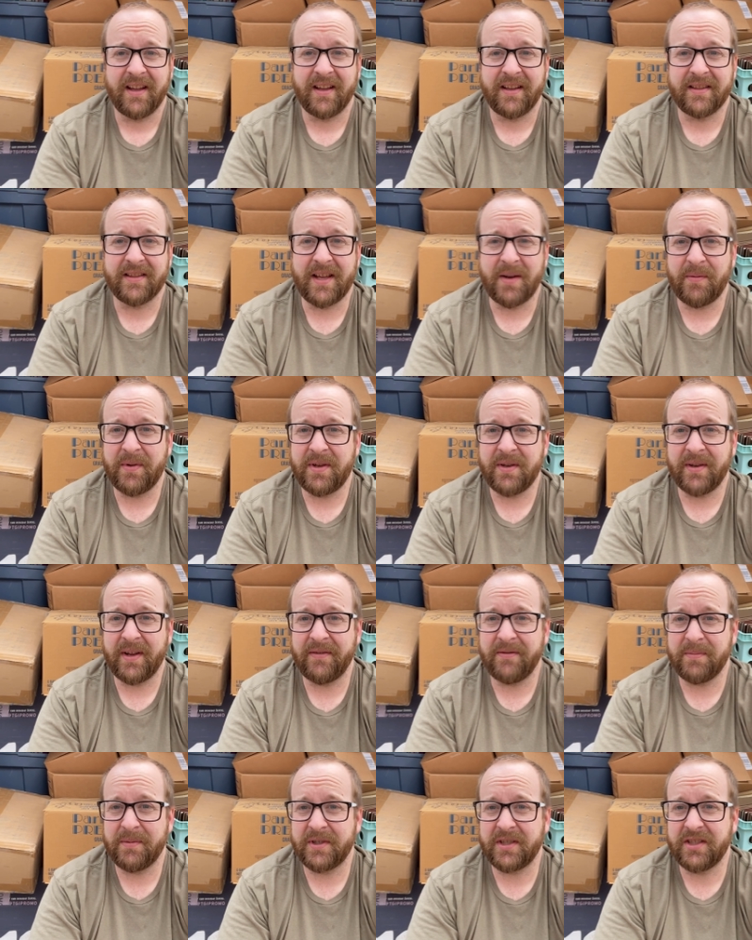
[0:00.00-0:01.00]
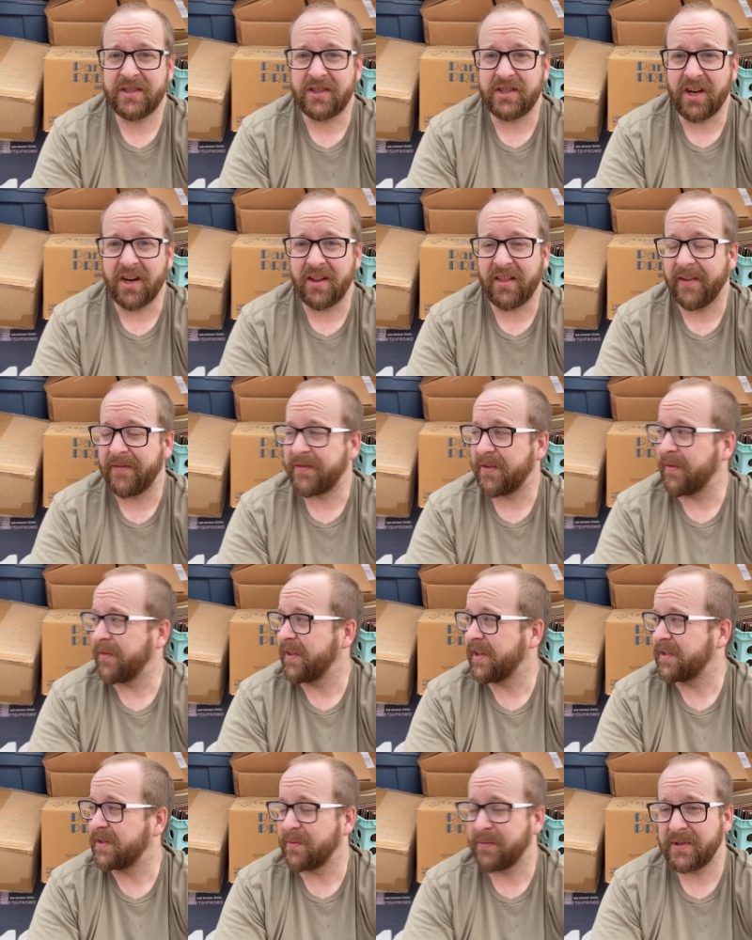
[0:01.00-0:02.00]
That way you don't have a bunch of junk left over
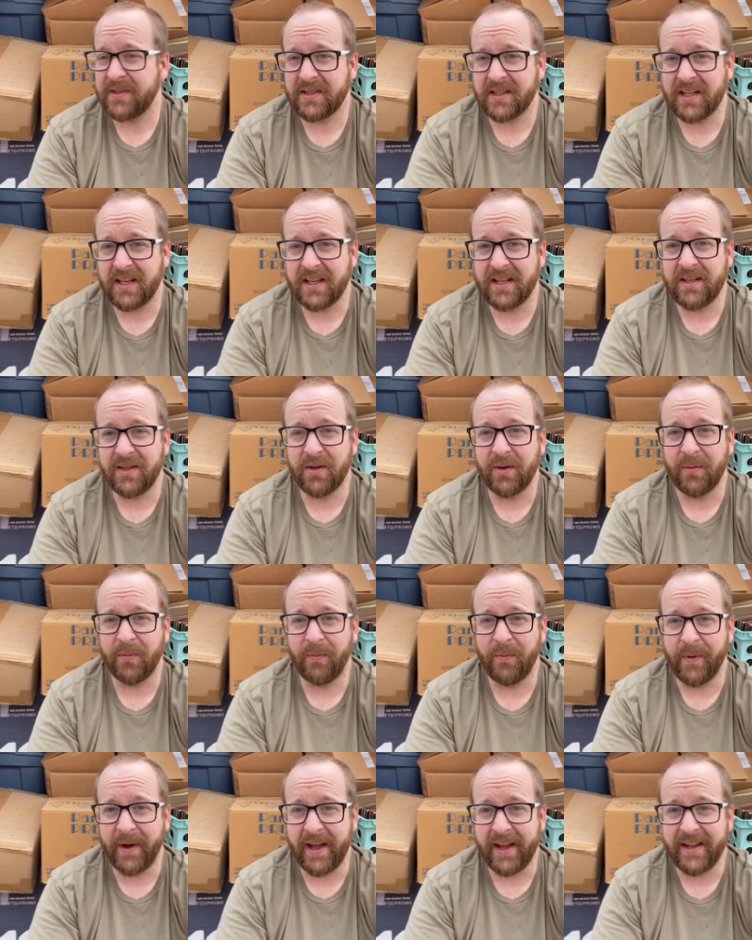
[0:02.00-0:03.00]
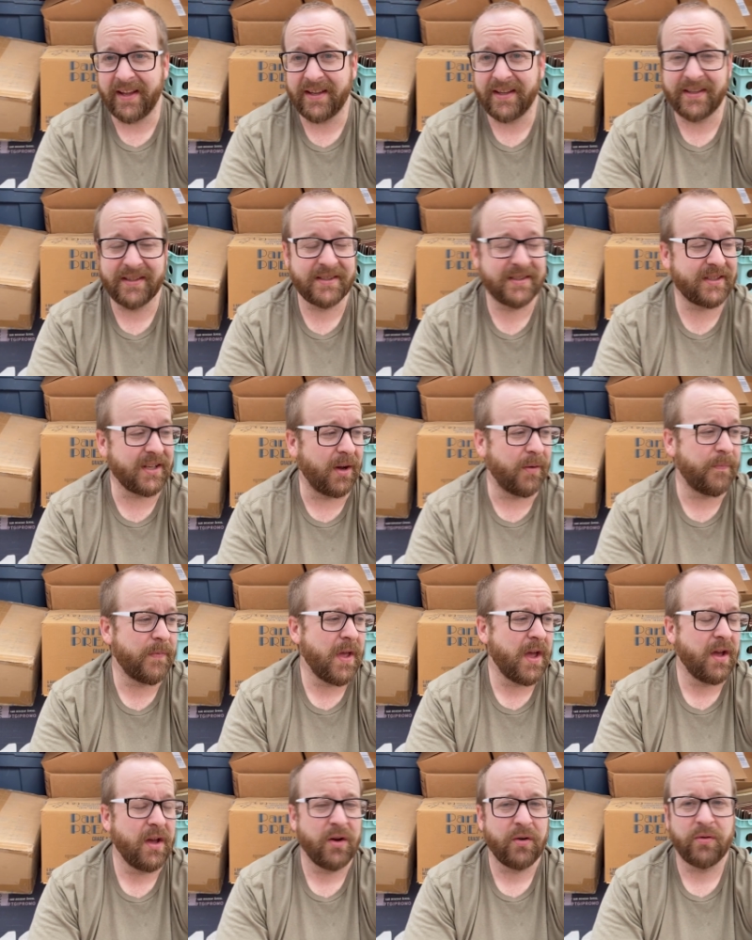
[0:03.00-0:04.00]
that's always in your way. So
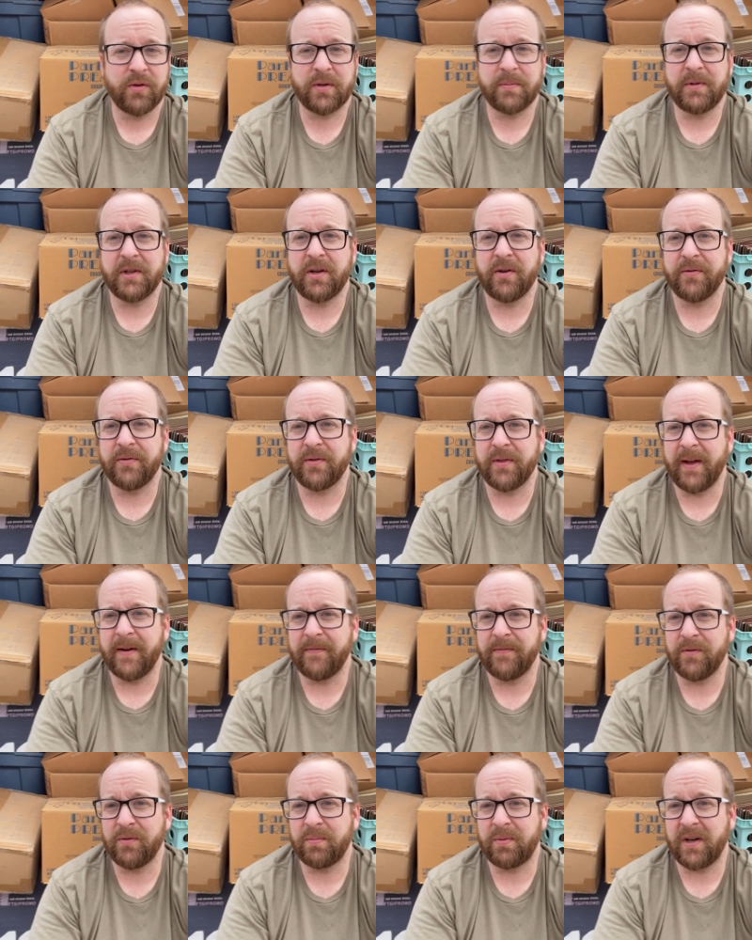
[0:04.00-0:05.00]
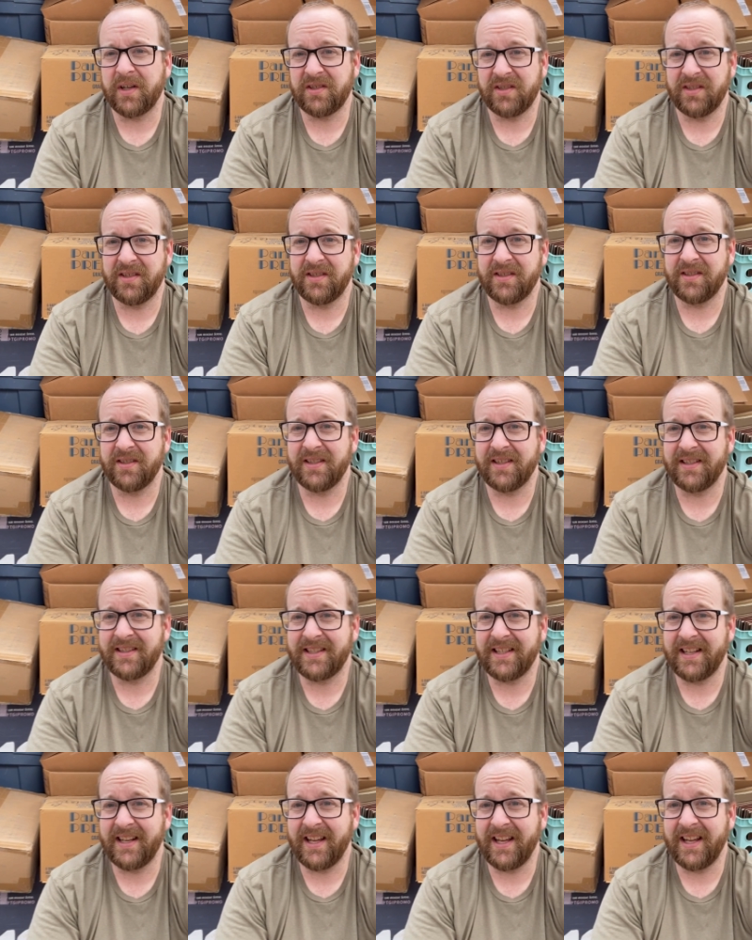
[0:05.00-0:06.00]
we're going to be going through that full process
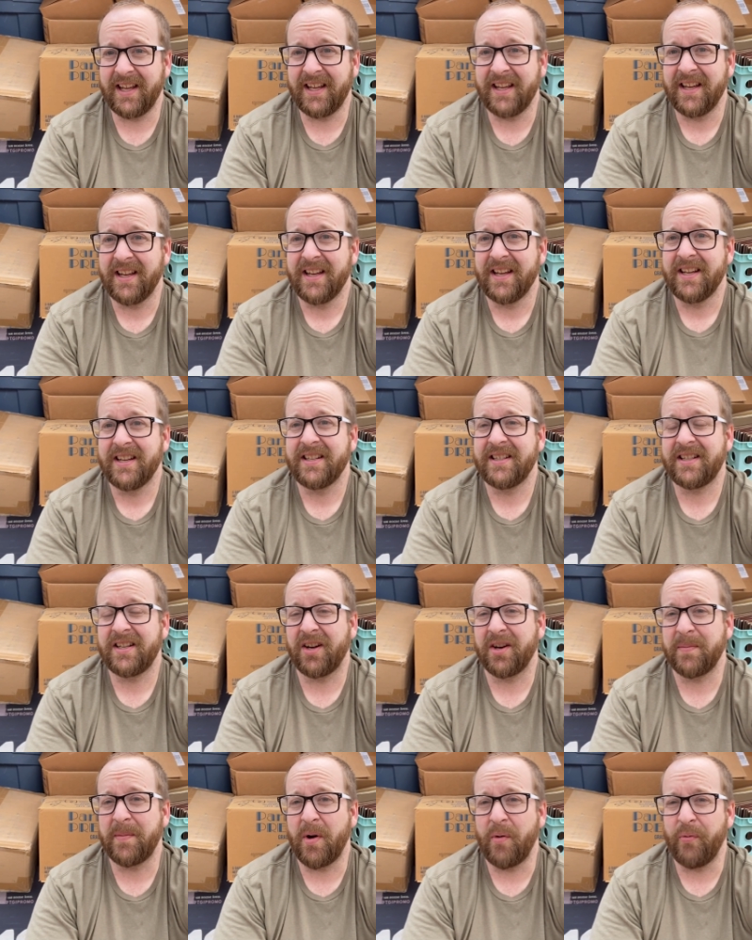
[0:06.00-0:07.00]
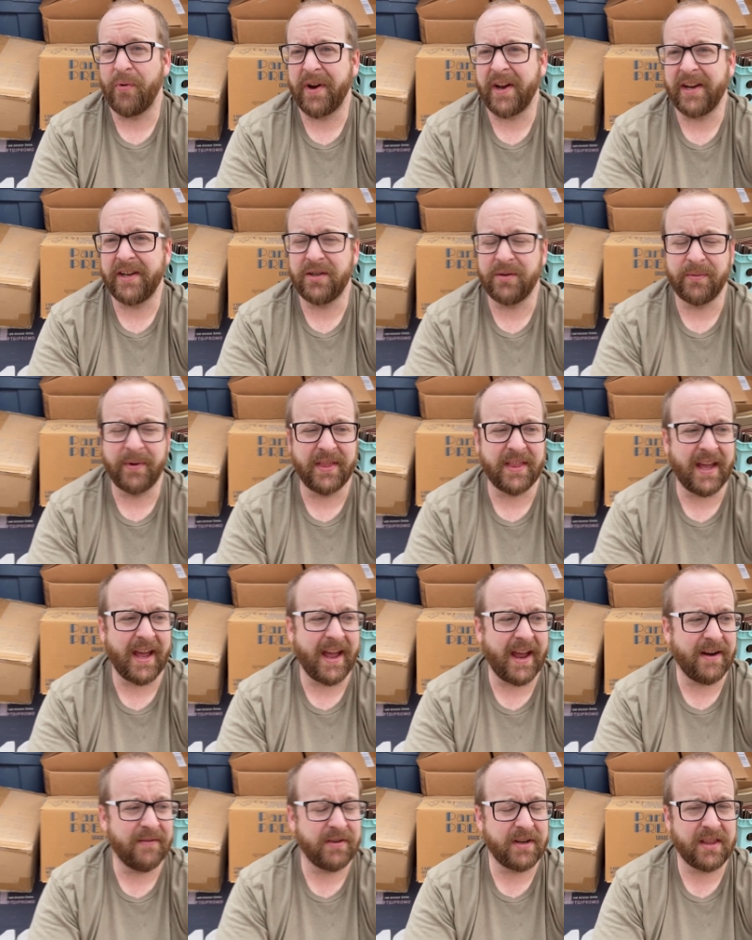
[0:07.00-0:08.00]
today, talking about what I do with
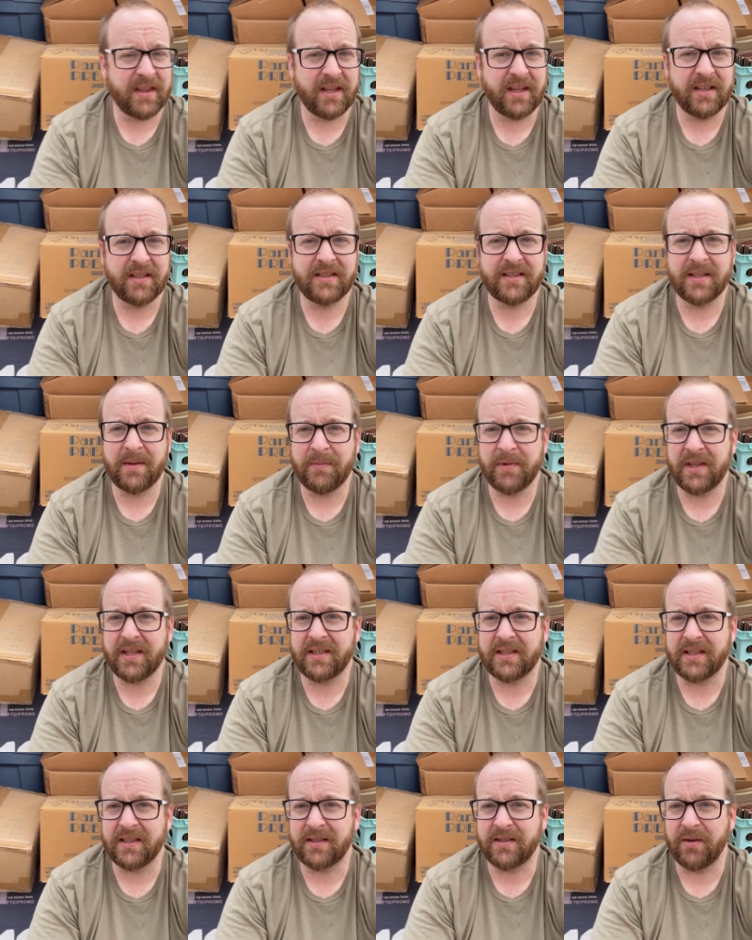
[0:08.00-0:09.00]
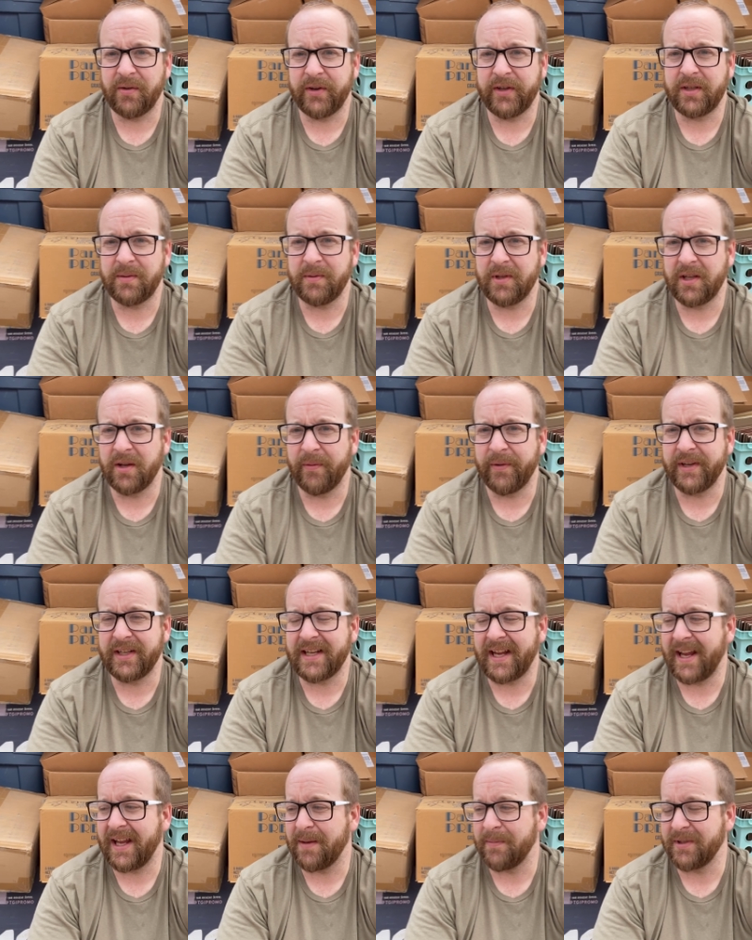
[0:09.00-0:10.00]
everything. Some of this is going to be going to
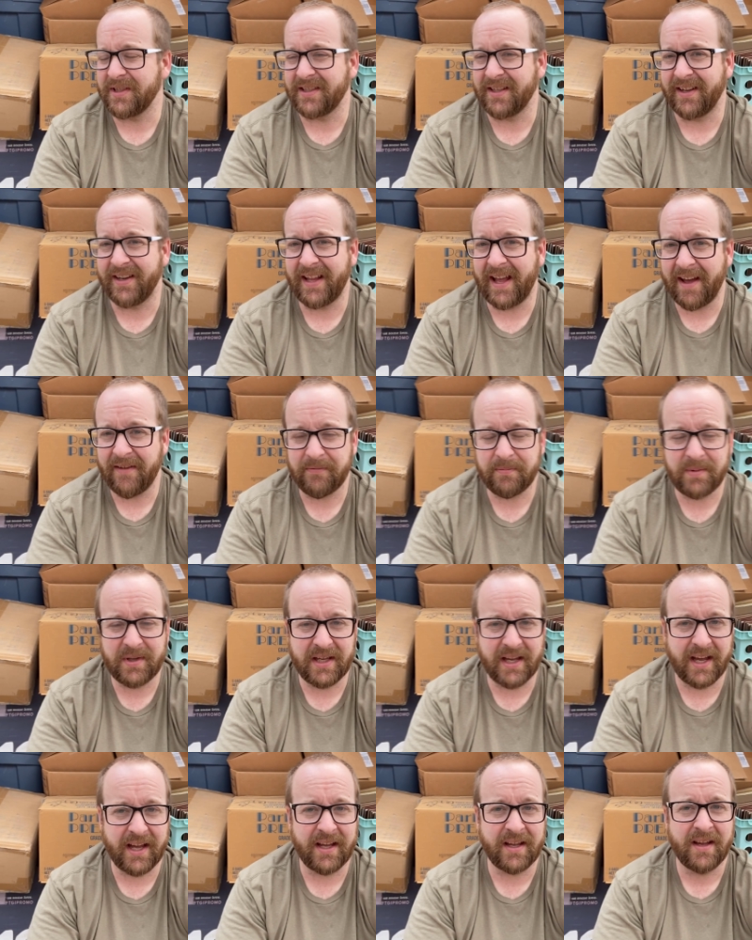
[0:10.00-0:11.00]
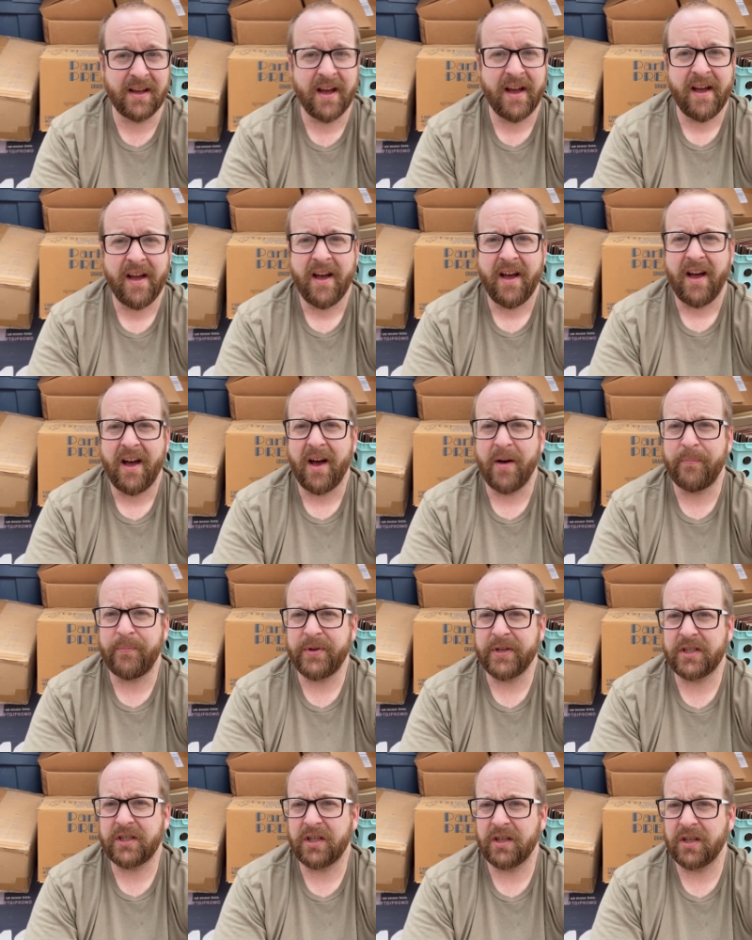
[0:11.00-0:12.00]
Amazon FBA. A
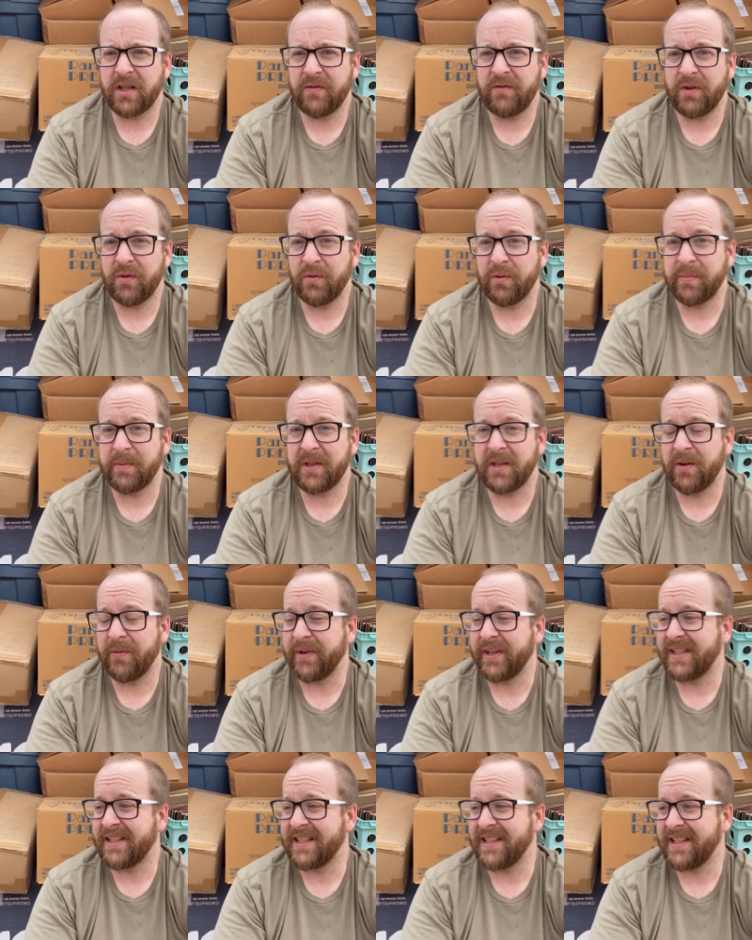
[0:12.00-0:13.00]
big chunk of it will be going to